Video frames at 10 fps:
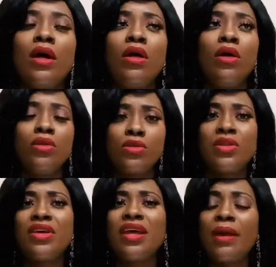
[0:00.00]
So they're
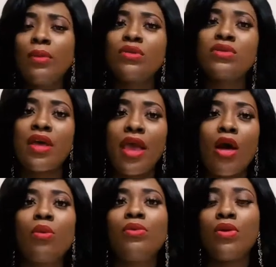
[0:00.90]
able to help
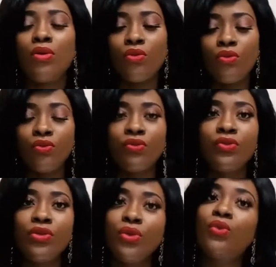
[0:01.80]

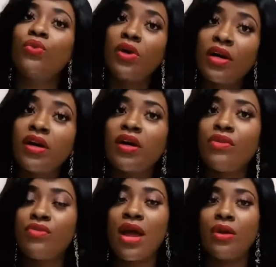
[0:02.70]
you work around